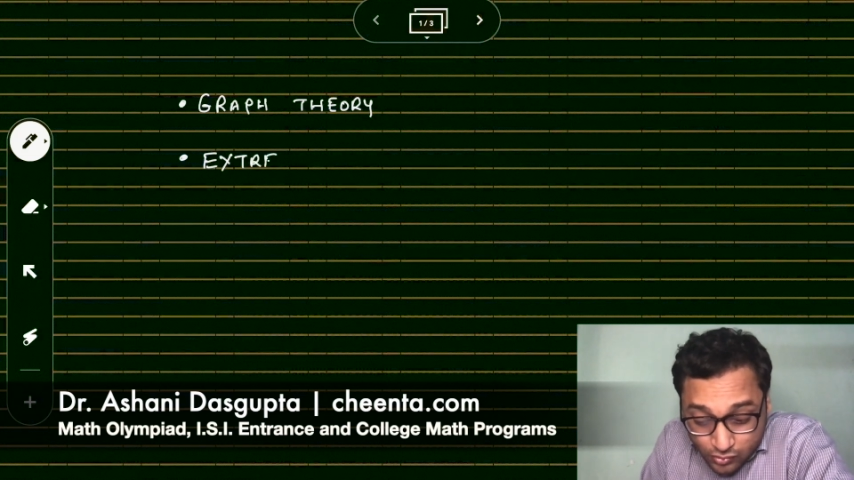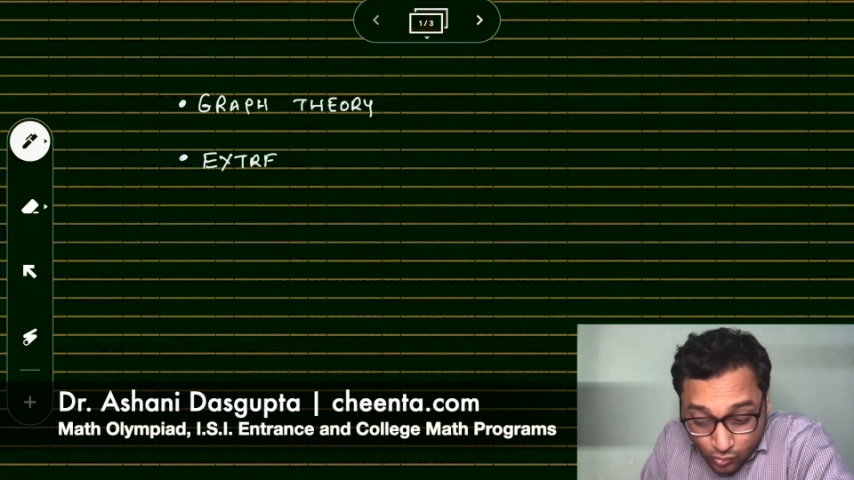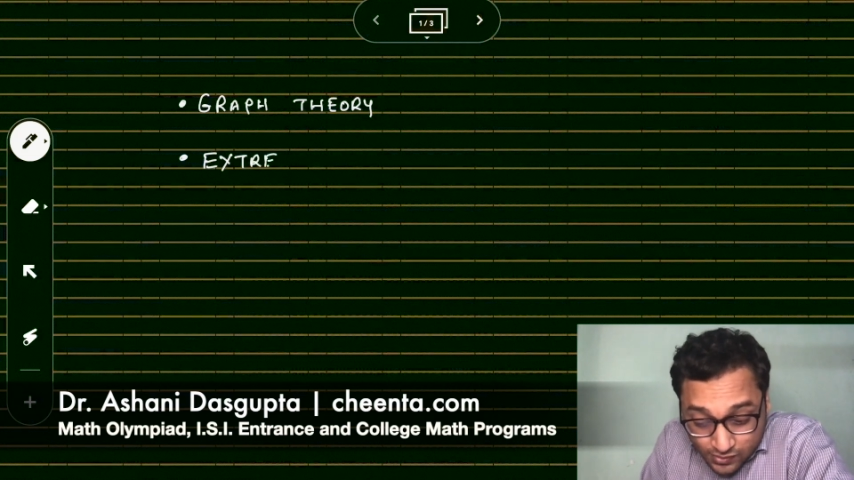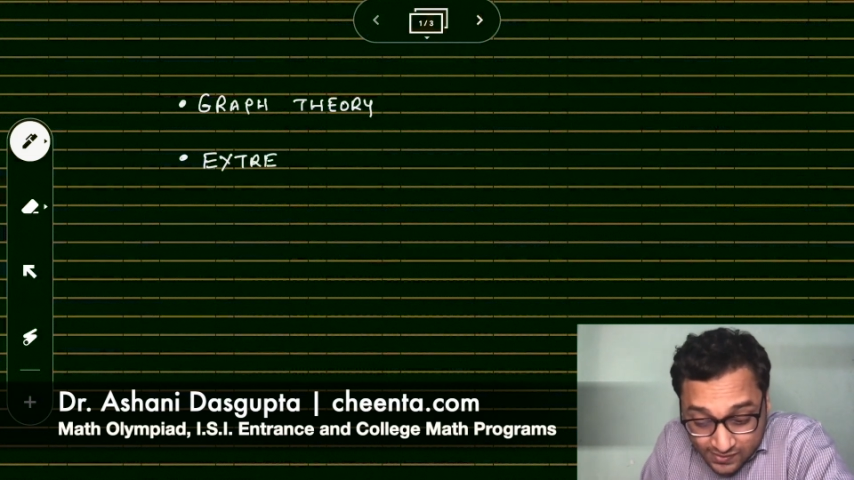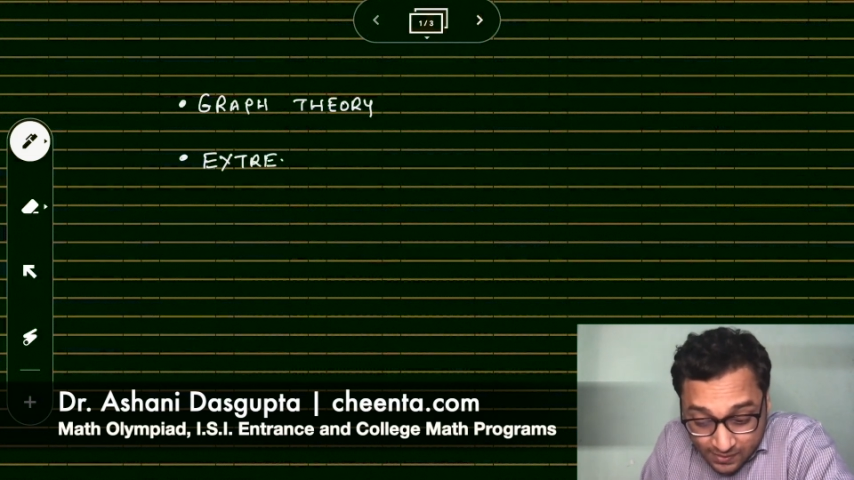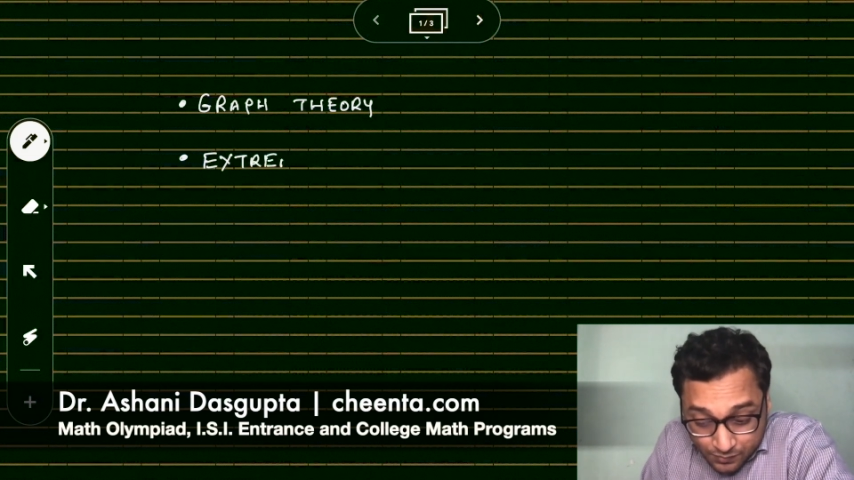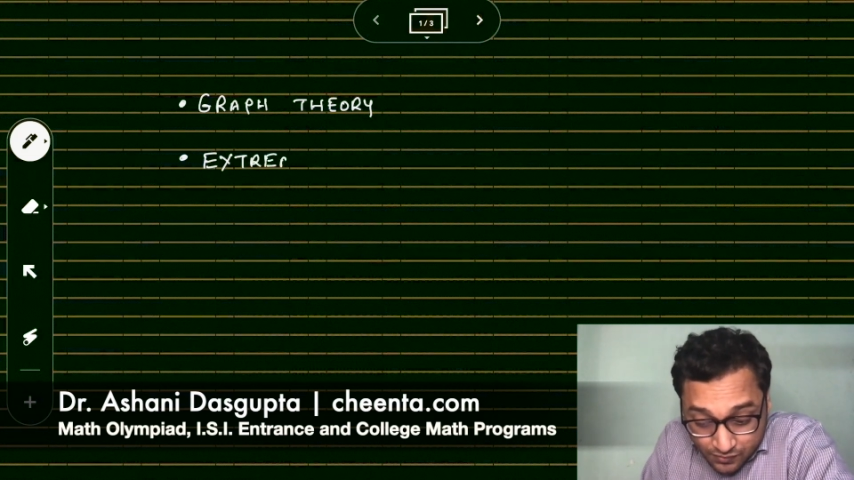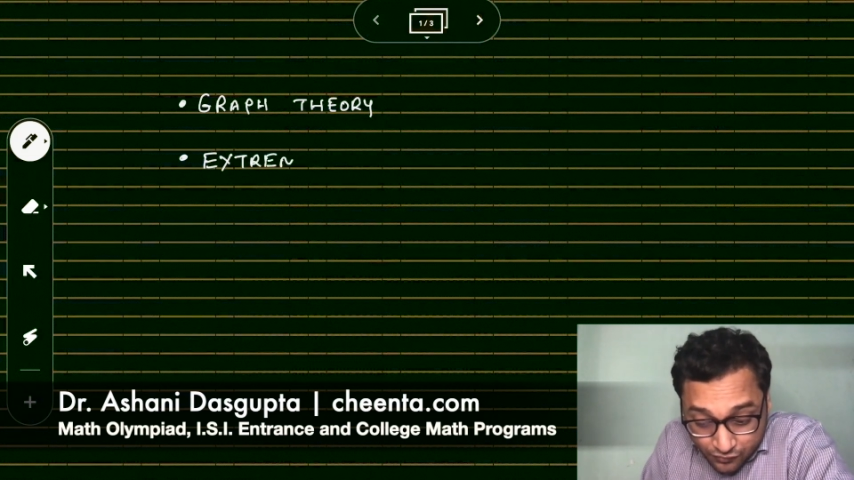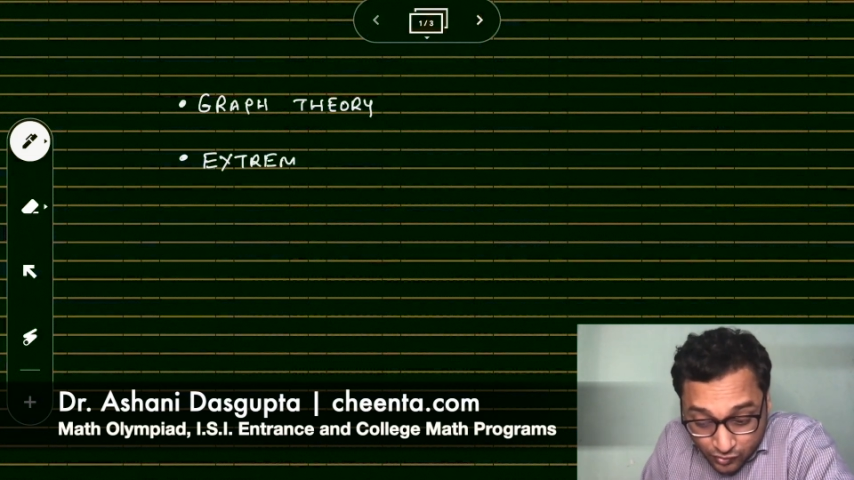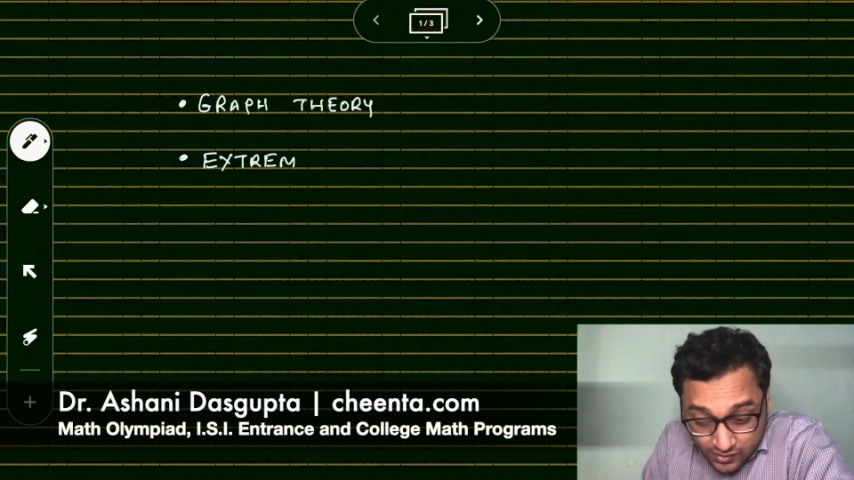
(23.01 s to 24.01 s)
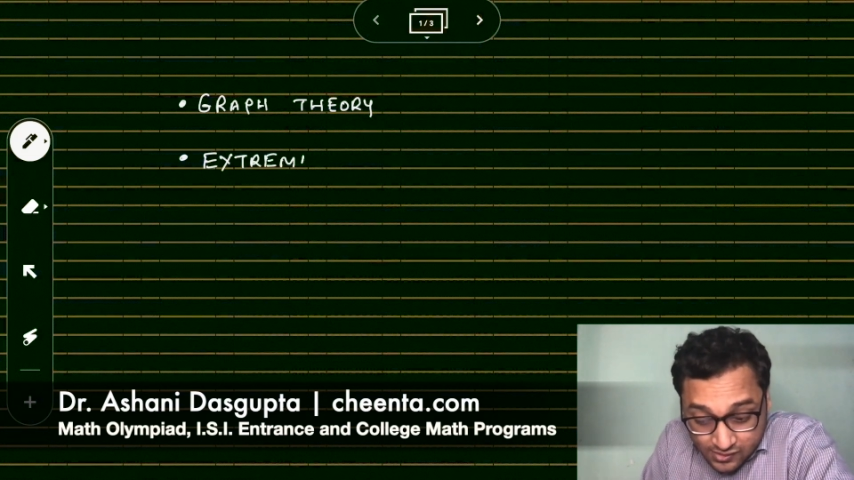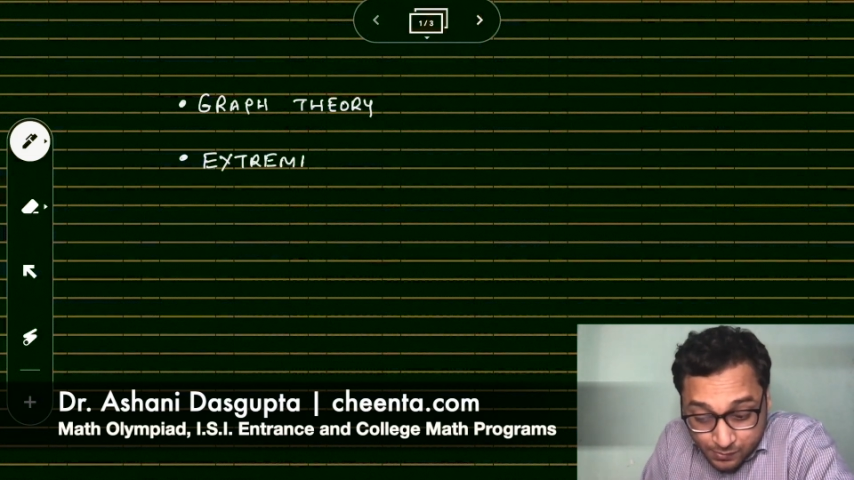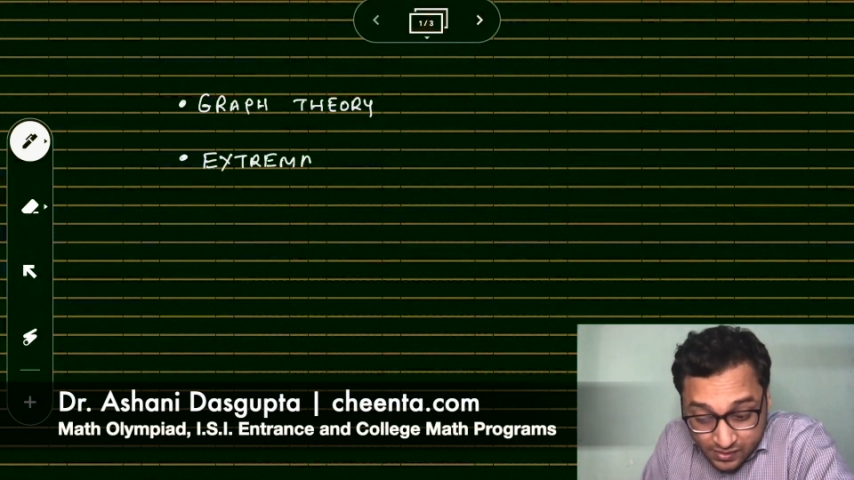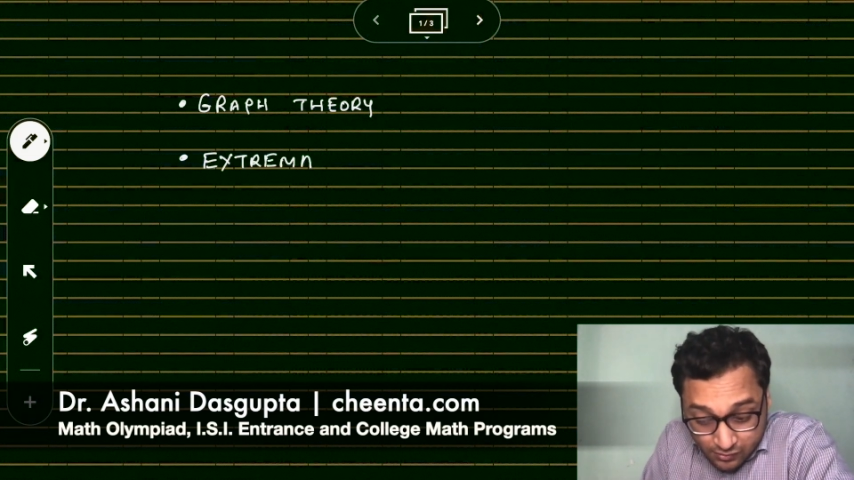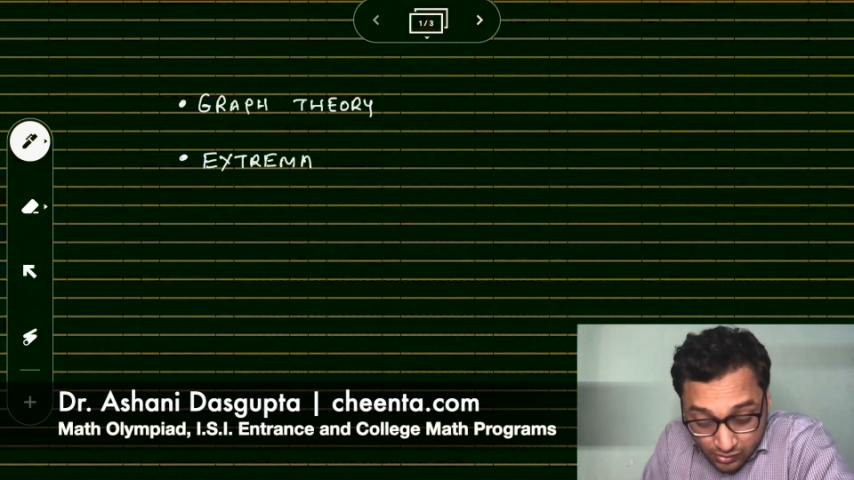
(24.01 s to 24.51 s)
concept for this
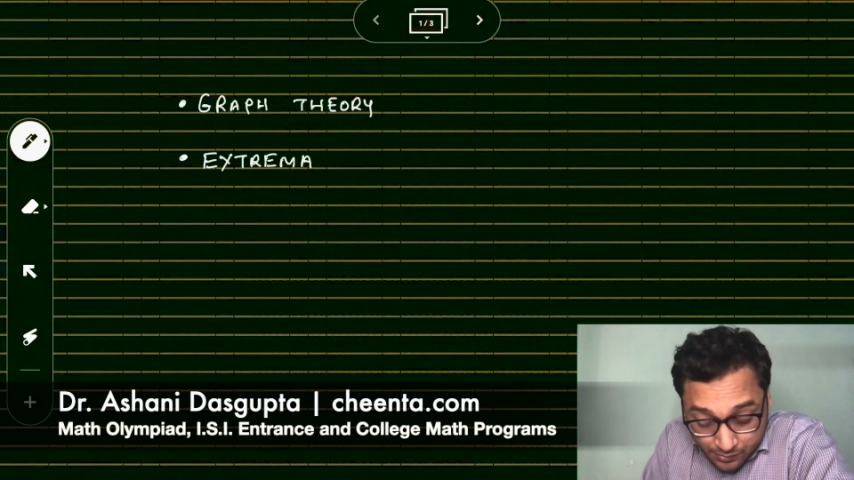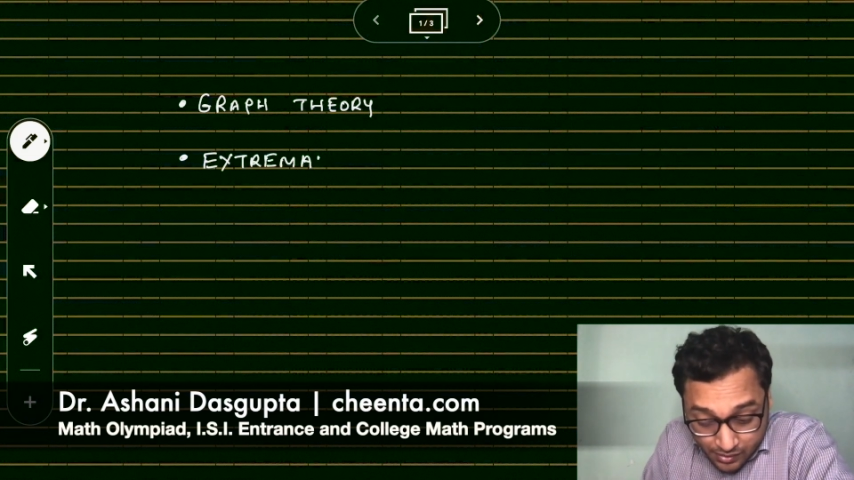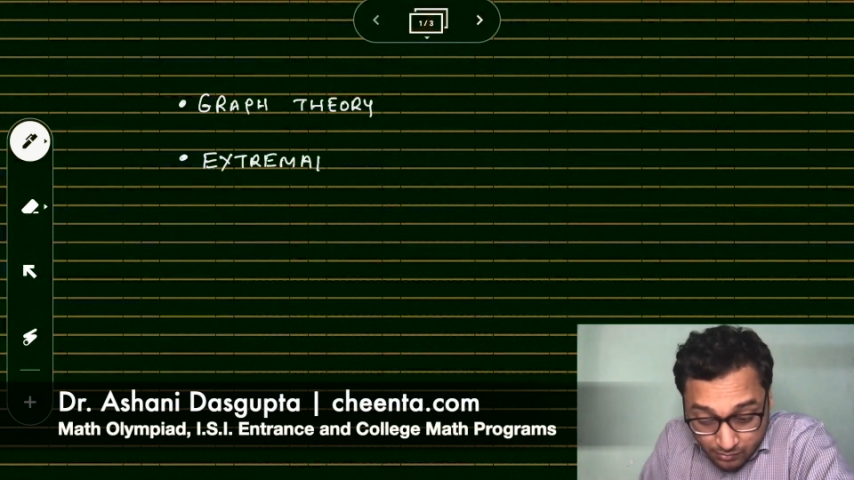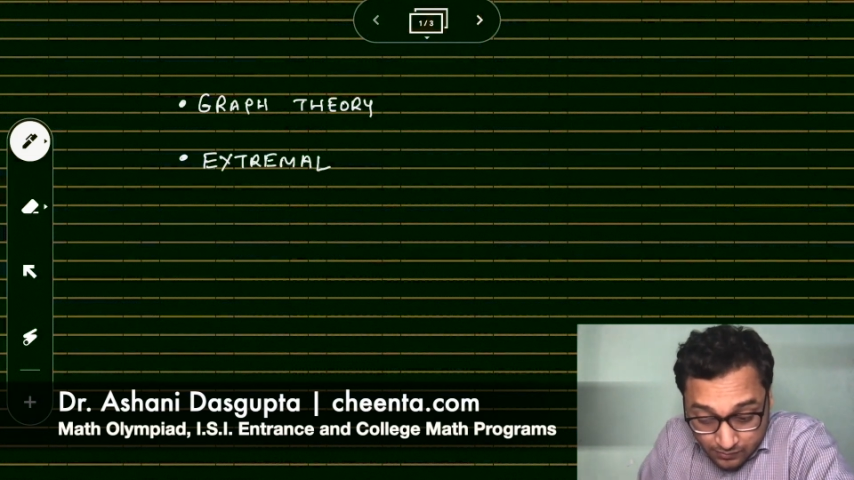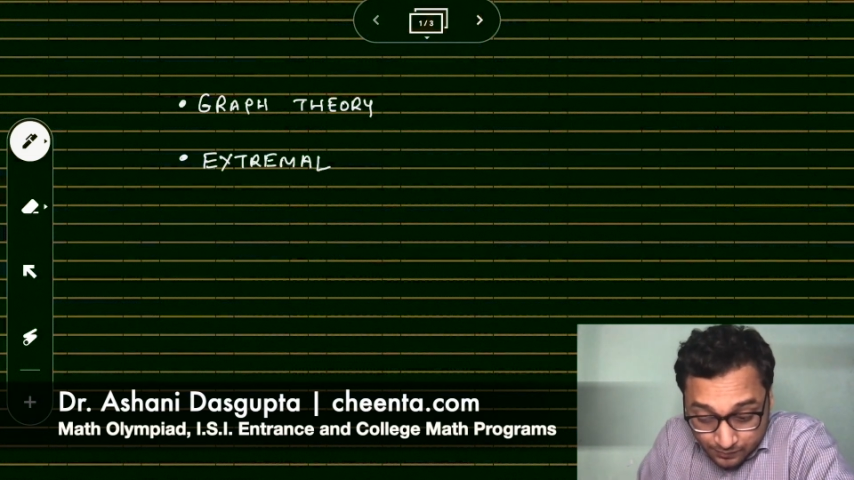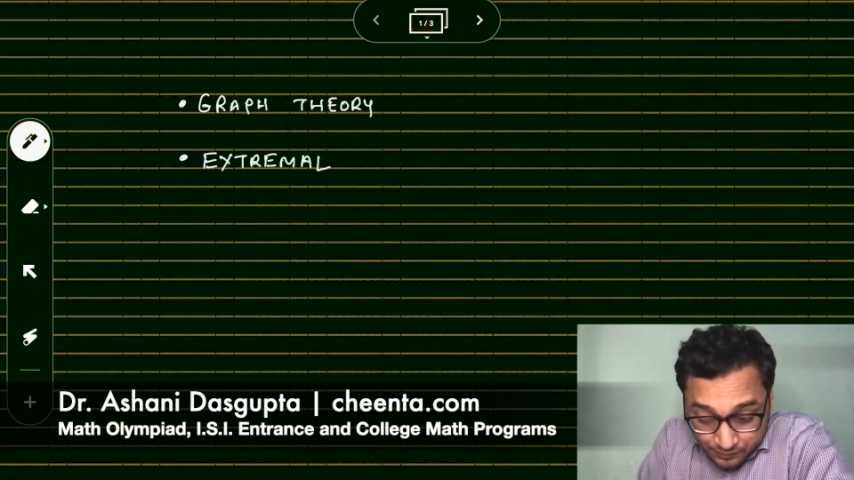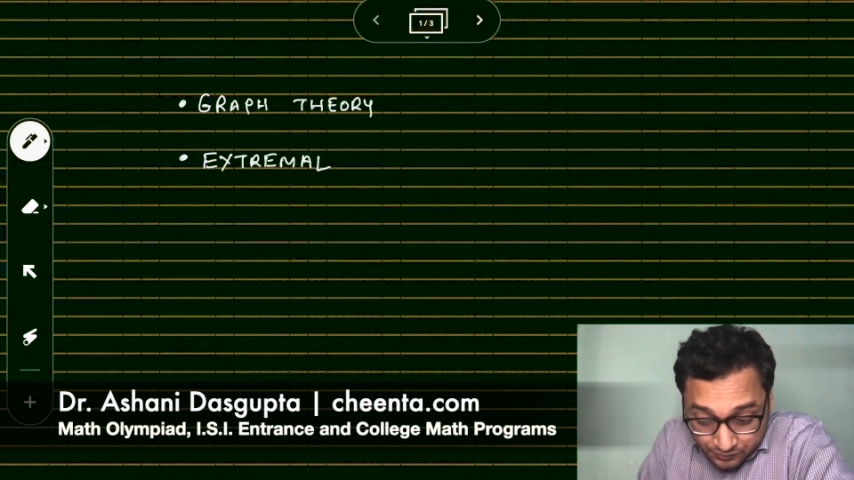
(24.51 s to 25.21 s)
particular problem.